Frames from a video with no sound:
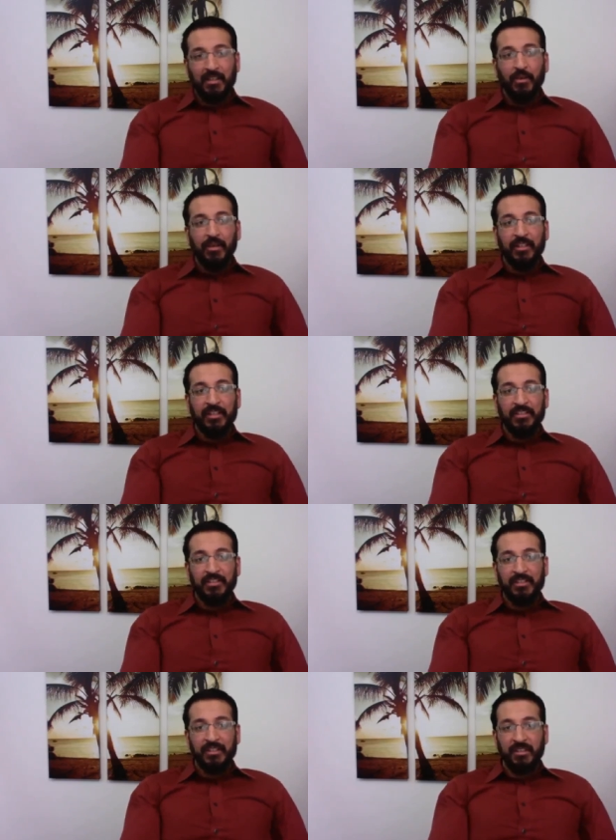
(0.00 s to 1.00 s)

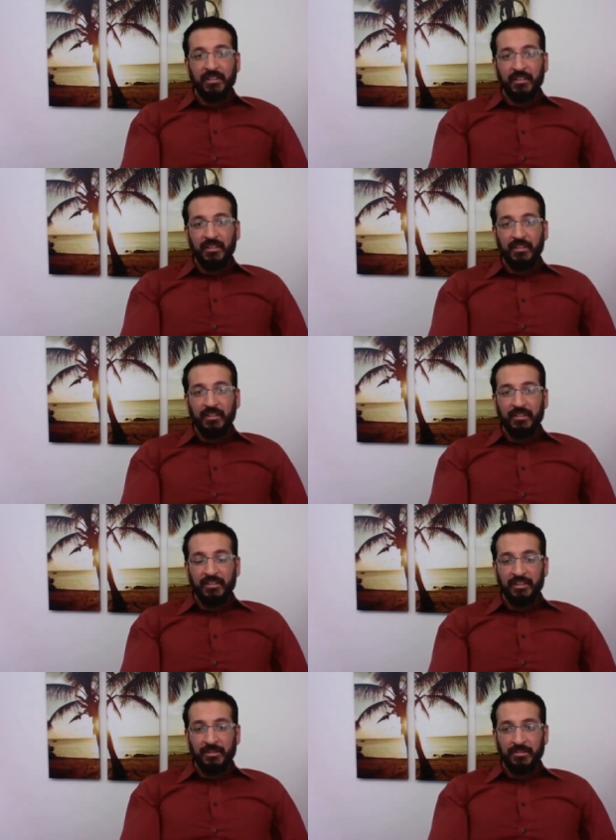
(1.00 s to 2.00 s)
organization
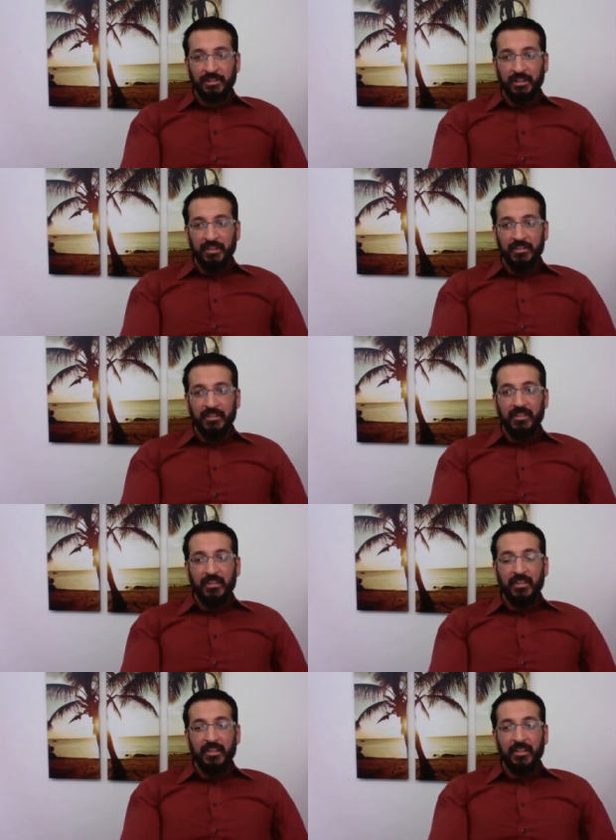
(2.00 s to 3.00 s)
continuous charity,
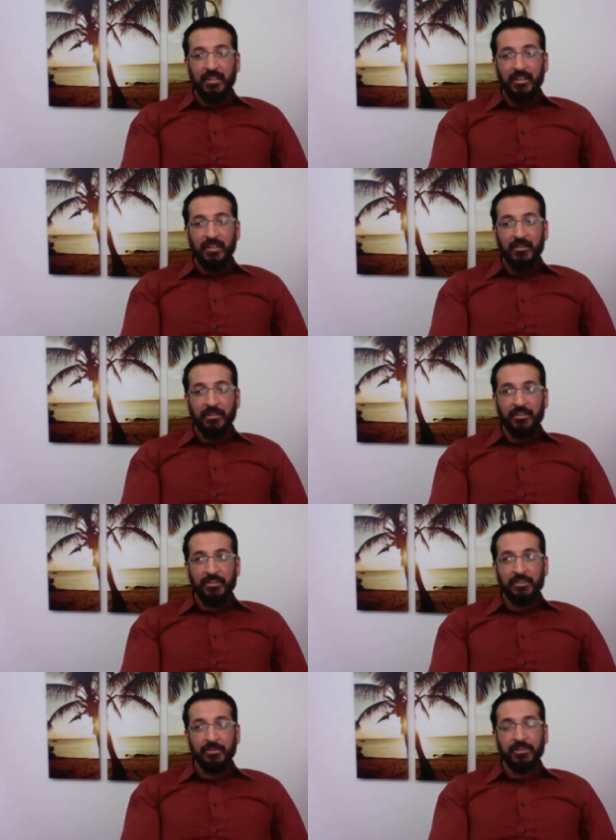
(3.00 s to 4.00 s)
an
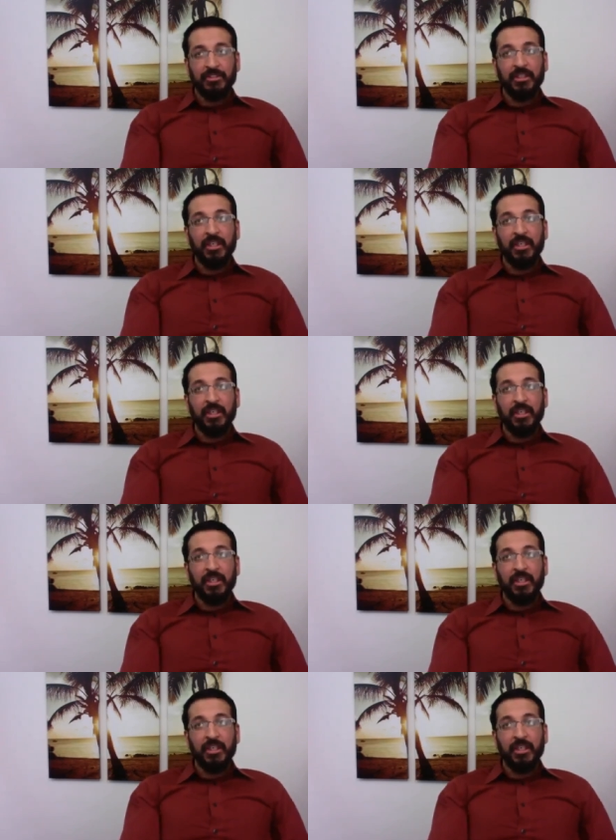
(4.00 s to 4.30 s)
organization which